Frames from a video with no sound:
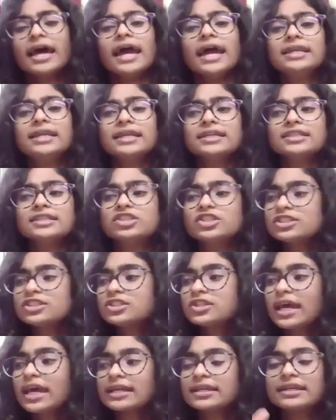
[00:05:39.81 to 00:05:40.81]
It is
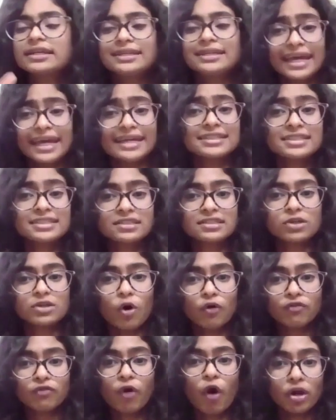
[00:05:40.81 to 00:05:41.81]
just to get a taste
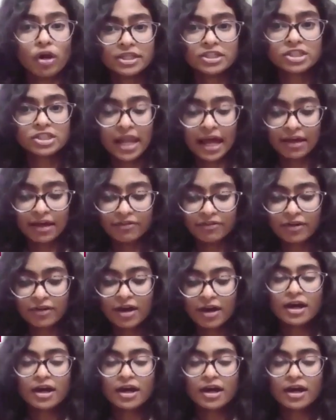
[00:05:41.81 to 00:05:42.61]
of college life.